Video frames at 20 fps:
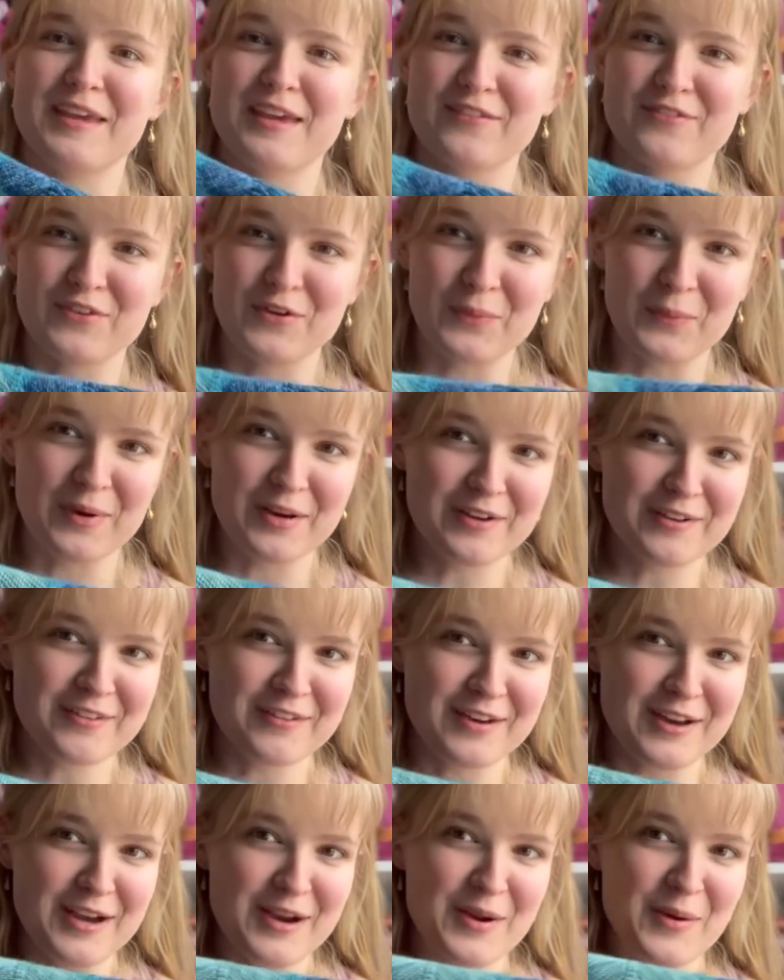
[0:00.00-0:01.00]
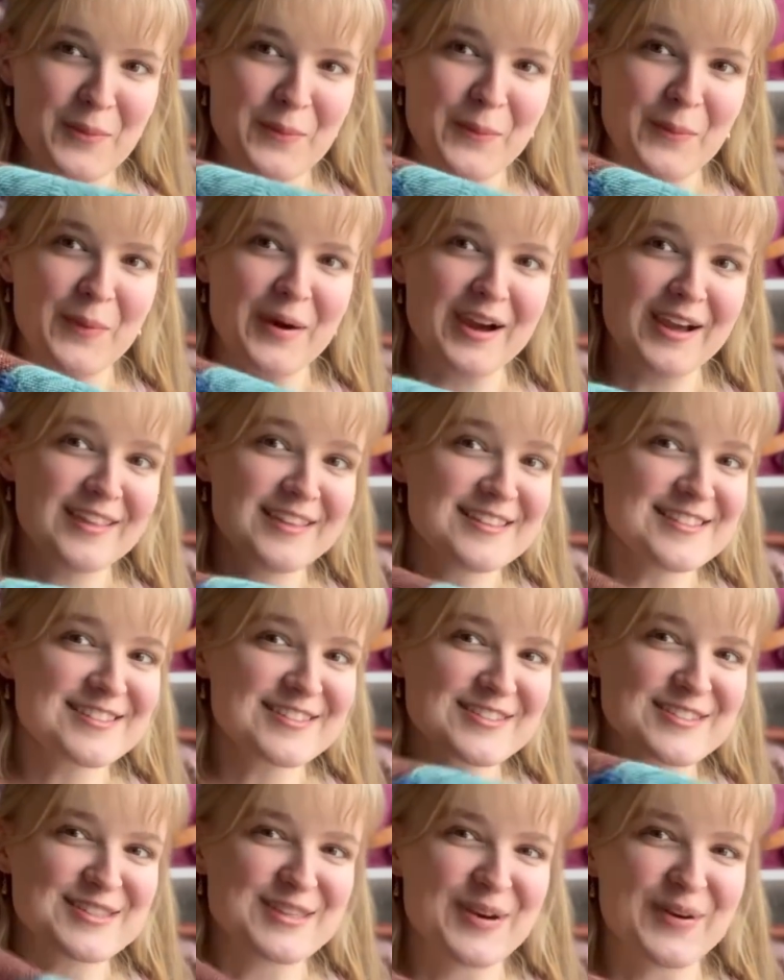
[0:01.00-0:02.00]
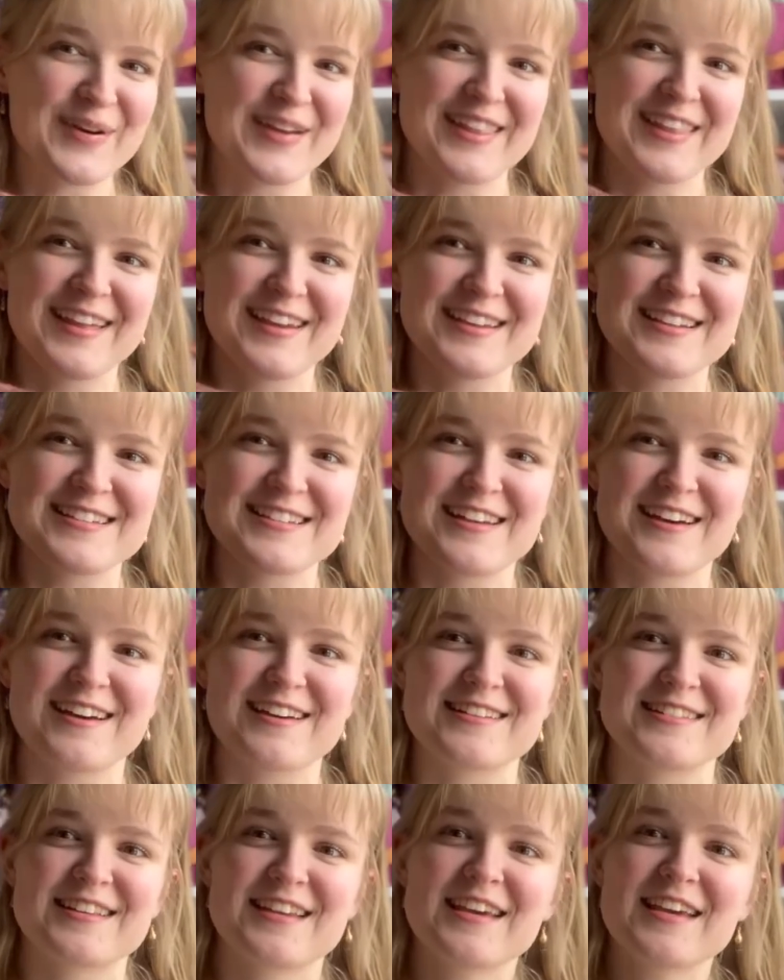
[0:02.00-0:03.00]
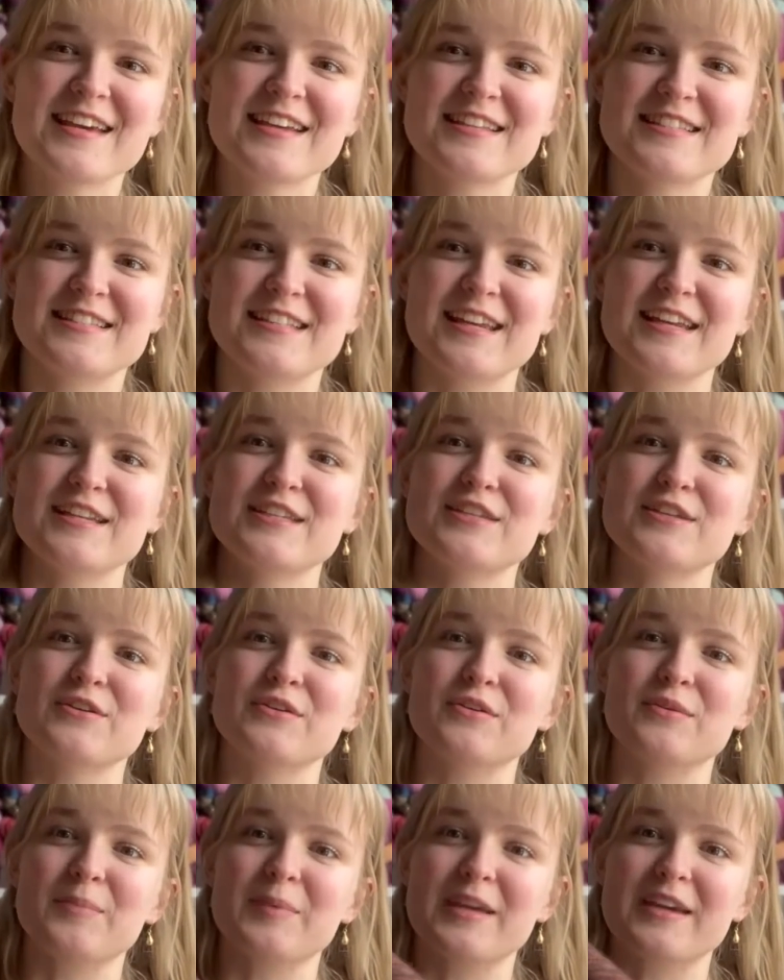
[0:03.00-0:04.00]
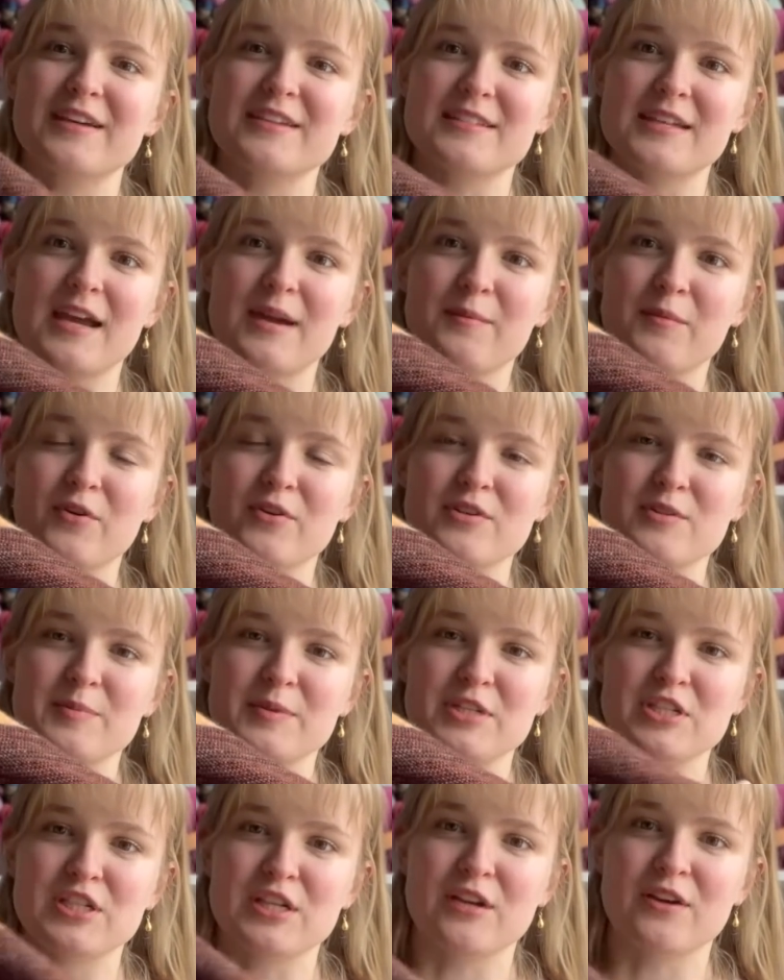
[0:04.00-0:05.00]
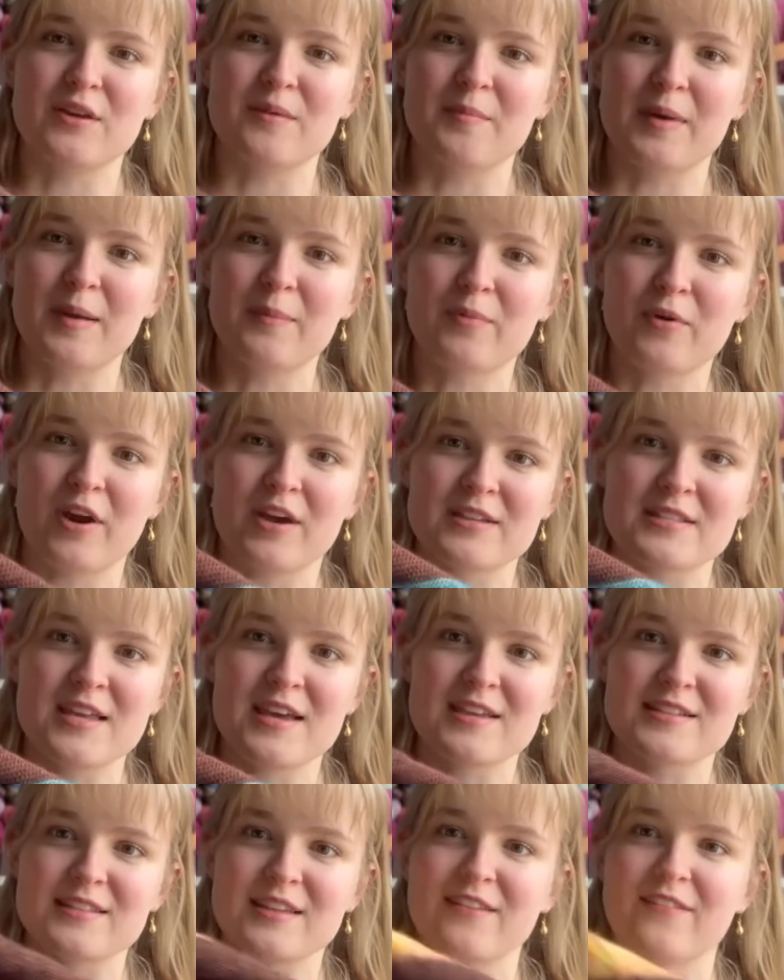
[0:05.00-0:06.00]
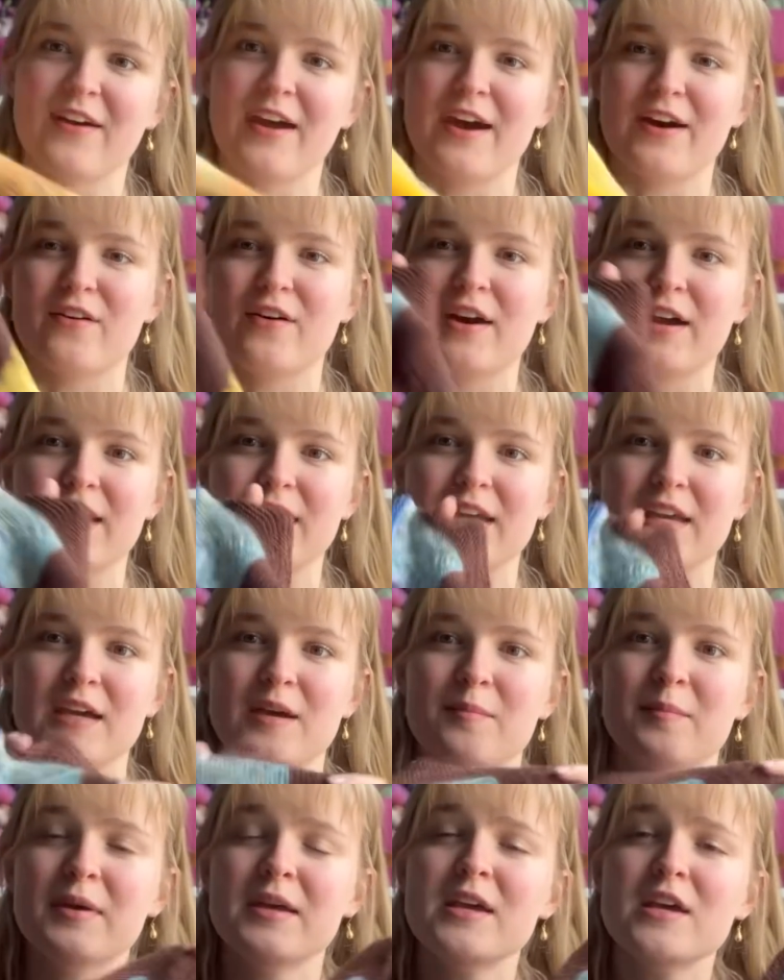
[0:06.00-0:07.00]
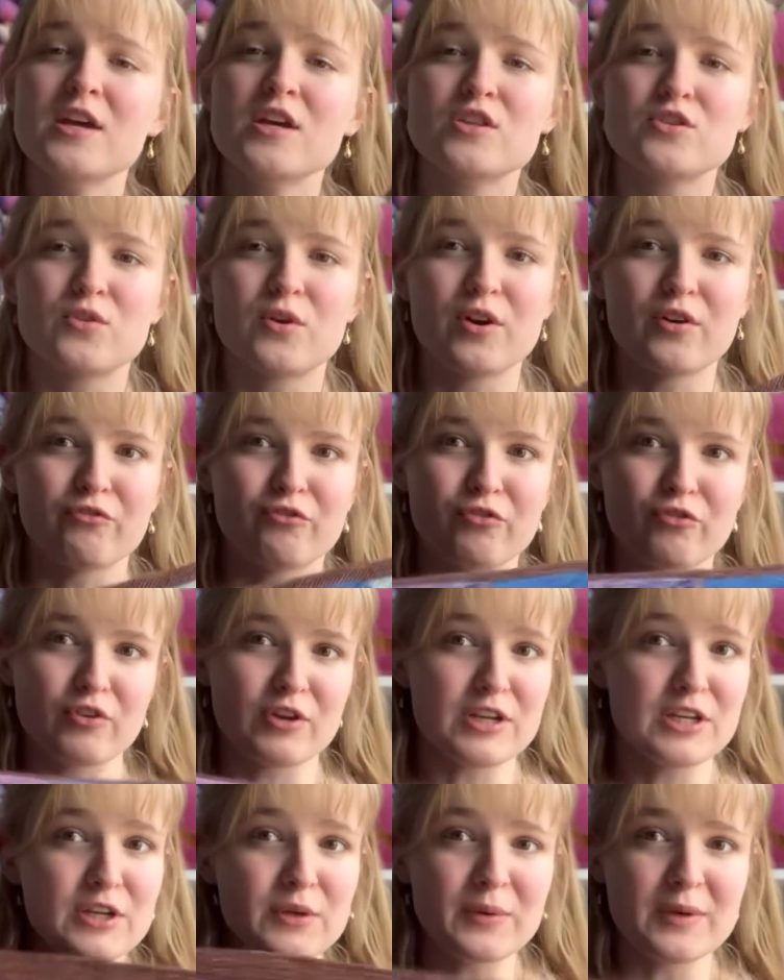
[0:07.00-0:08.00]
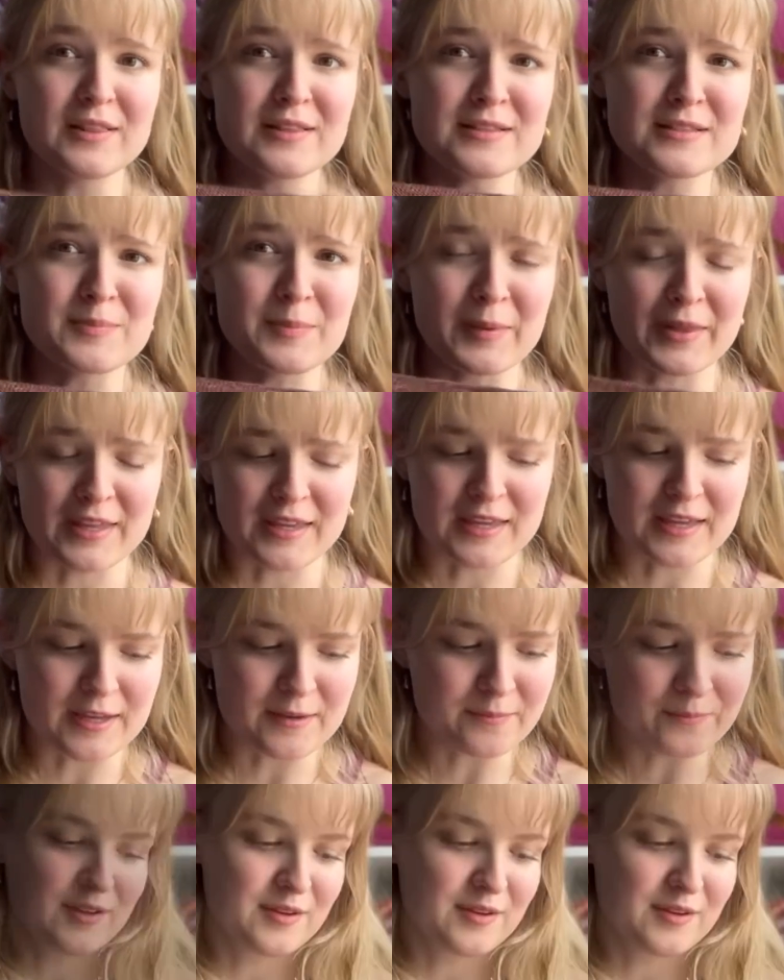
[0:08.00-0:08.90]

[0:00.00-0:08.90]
If you're wondering why this looks the way that it does, stay tuned, because I'm going to be sharing my process of how I am sort of redoing this blanket.